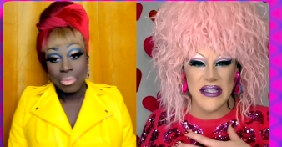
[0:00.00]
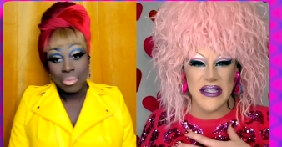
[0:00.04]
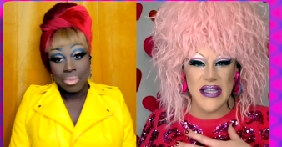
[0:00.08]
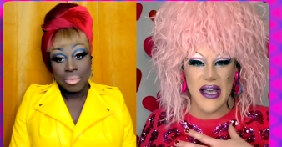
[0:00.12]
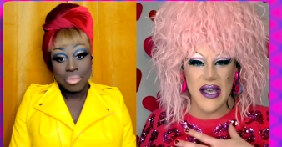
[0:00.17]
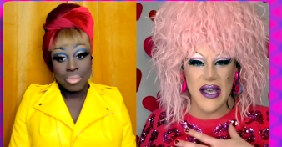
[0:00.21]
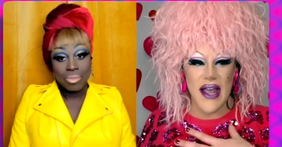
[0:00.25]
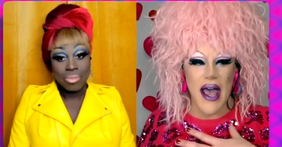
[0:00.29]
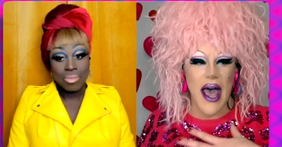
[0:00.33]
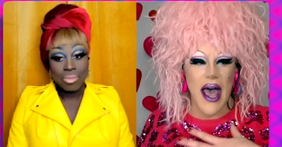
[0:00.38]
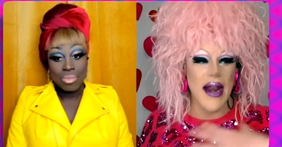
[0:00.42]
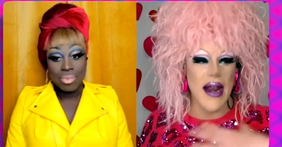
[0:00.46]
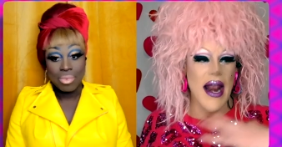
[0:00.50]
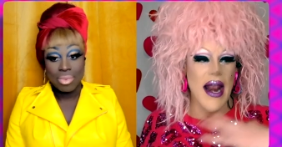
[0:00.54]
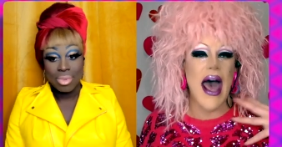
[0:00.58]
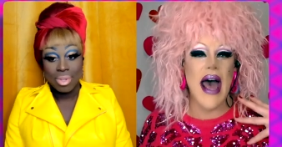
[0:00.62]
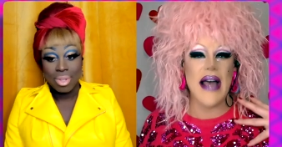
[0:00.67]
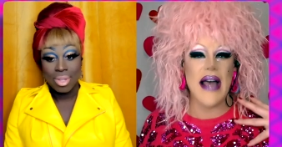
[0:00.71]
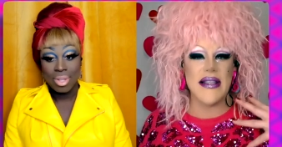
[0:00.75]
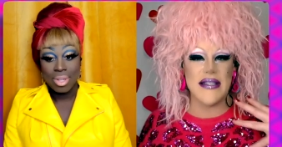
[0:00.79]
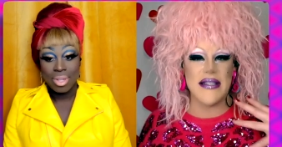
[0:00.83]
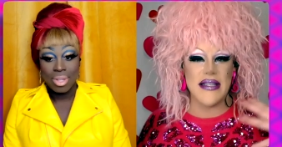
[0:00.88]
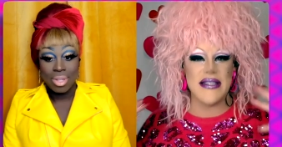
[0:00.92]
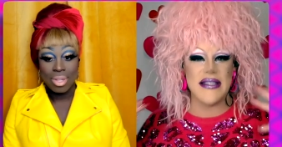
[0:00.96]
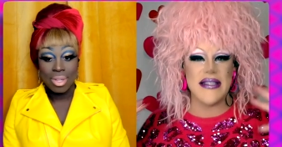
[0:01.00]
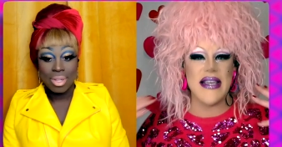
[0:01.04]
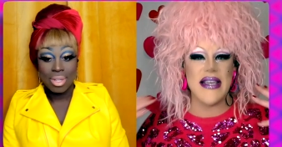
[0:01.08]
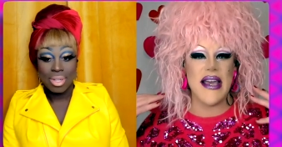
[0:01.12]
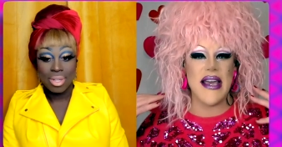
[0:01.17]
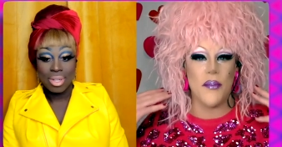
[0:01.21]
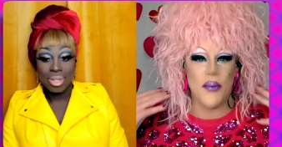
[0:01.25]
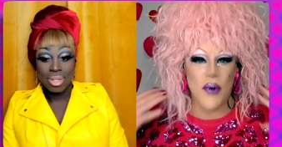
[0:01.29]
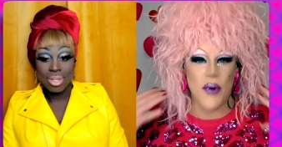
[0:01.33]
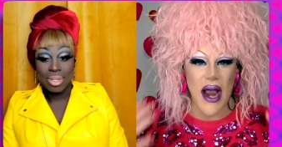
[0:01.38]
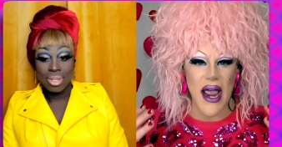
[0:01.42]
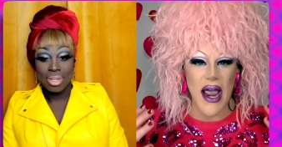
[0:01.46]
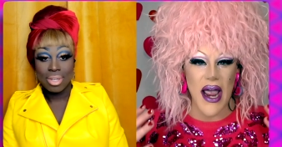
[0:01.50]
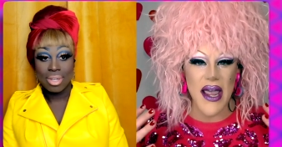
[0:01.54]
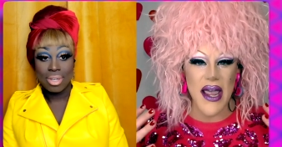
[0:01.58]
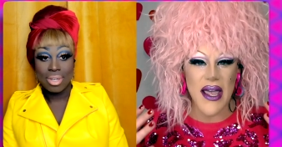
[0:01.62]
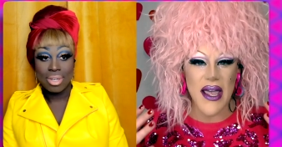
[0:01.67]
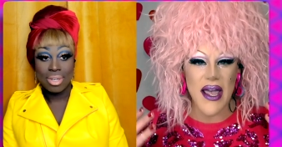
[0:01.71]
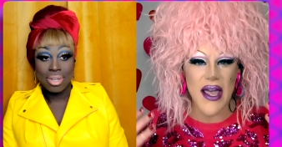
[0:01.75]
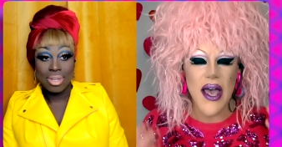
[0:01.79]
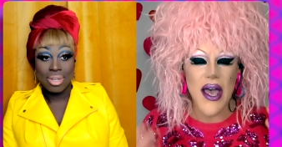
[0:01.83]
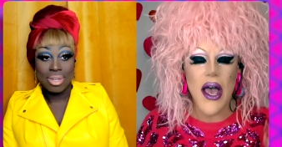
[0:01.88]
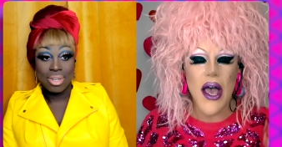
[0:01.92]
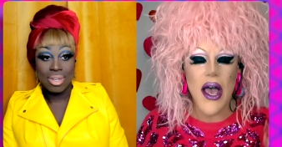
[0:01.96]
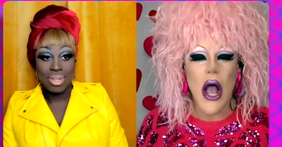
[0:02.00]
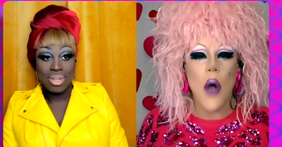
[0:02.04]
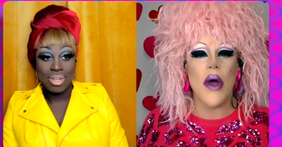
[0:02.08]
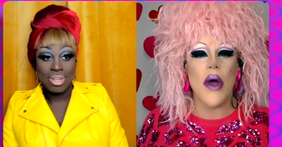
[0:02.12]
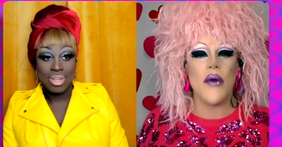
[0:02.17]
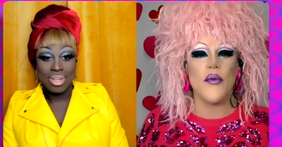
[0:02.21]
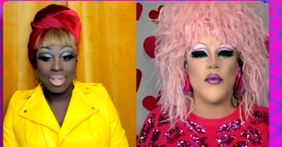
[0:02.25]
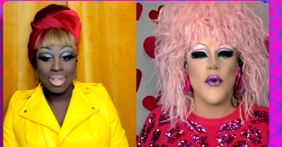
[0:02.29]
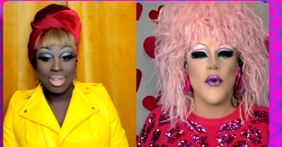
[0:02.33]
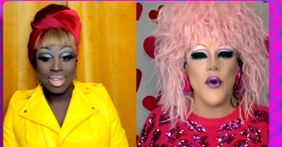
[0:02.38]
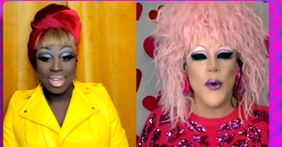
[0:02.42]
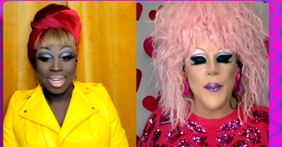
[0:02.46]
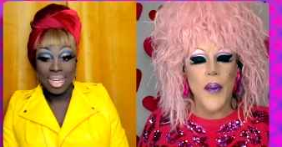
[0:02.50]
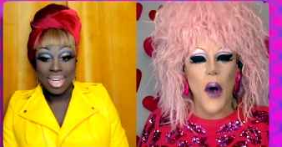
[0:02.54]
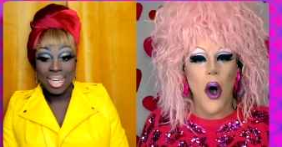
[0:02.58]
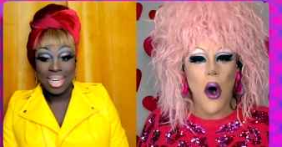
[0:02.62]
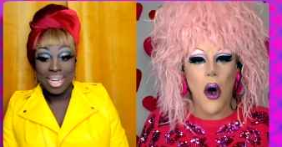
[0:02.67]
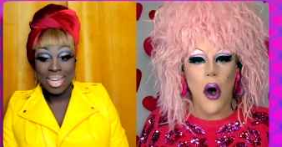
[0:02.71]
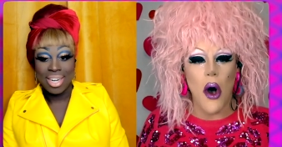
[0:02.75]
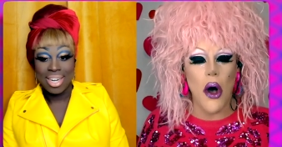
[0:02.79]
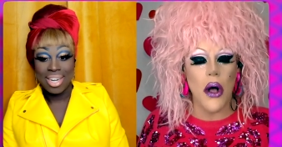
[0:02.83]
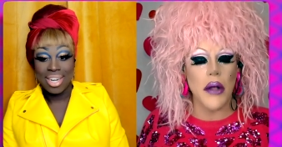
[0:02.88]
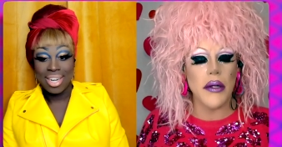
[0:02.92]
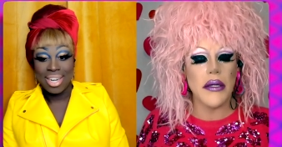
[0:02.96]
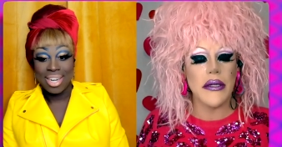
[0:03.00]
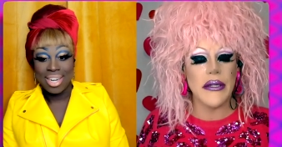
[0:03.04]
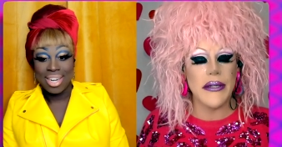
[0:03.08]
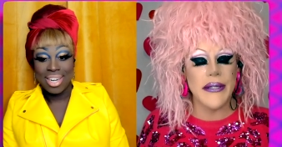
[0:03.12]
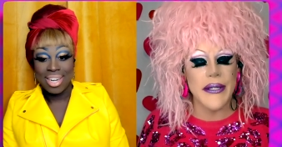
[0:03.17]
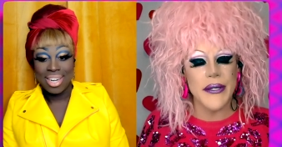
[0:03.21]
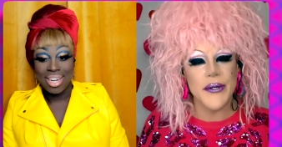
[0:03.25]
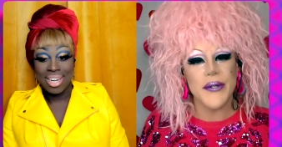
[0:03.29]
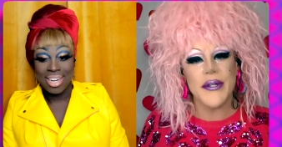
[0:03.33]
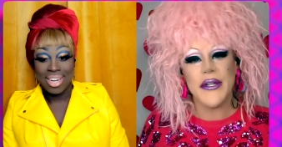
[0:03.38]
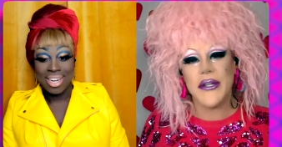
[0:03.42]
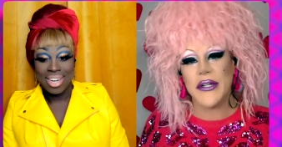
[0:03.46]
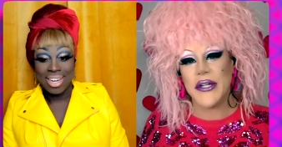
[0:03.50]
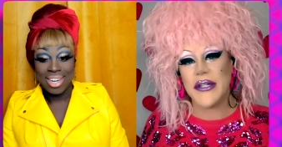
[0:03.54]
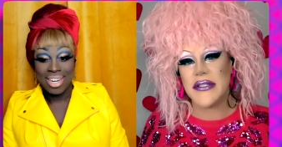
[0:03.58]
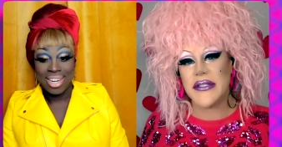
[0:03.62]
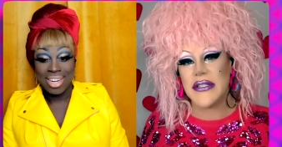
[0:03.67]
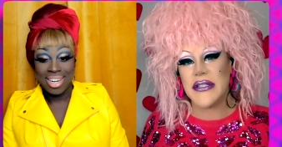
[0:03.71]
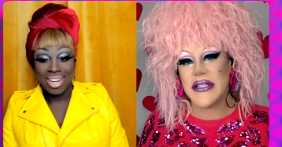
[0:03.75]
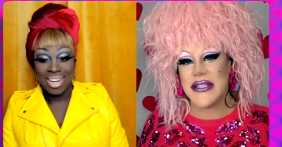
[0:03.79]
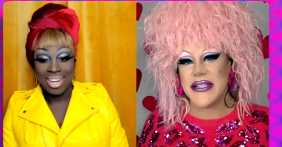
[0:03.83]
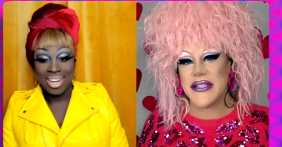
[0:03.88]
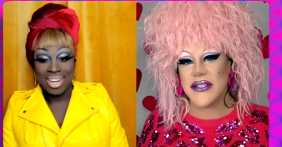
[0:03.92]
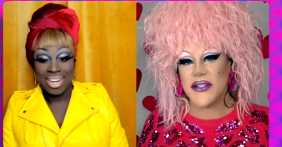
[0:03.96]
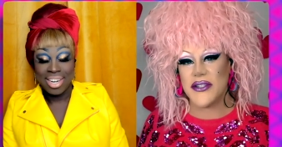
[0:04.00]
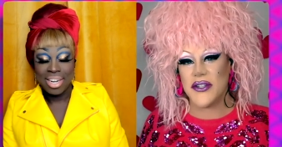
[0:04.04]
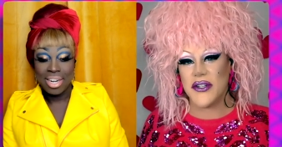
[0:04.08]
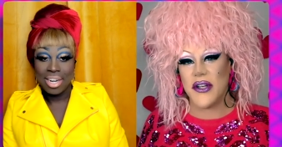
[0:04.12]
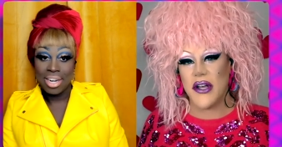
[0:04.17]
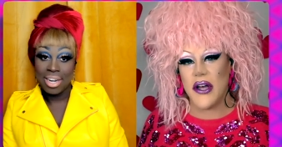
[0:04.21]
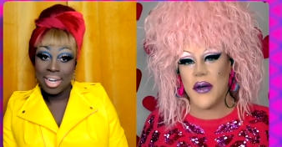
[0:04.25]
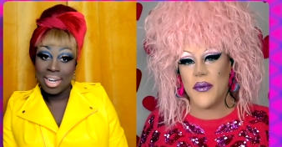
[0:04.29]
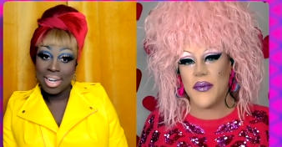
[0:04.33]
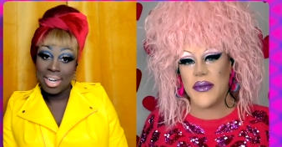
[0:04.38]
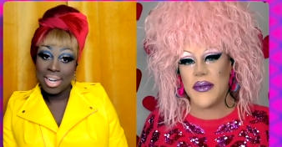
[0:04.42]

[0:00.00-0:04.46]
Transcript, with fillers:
Speaker 1: it, and had to take a break when RuPaul literally looked at this girl and